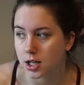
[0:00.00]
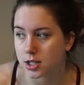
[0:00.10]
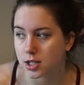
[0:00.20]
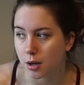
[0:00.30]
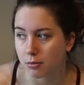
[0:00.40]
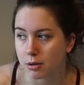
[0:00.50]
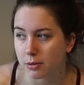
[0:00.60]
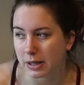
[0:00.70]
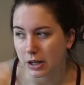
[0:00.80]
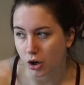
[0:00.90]
some of them
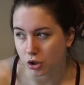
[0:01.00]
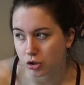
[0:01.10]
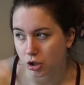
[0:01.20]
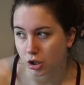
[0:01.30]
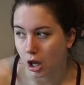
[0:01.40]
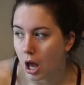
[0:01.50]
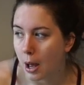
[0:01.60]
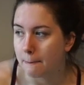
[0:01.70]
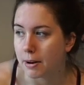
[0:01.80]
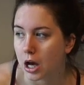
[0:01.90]
have been Cottrell,
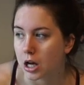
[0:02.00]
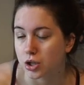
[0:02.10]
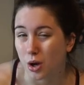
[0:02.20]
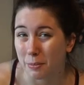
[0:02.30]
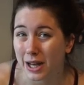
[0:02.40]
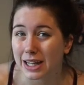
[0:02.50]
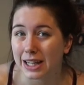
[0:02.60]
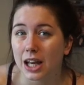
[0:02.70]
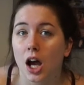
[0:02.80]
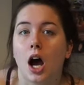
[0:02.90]
but not
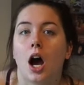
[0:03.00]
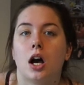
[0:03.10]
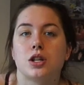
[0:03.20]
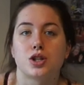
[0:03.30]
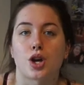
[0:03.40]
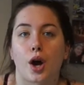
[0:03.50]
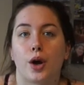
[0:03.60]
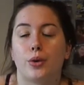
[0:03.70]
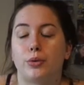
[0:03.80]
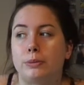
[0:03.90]
many.
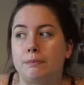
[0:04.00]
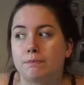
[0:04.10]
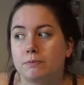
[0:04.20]
So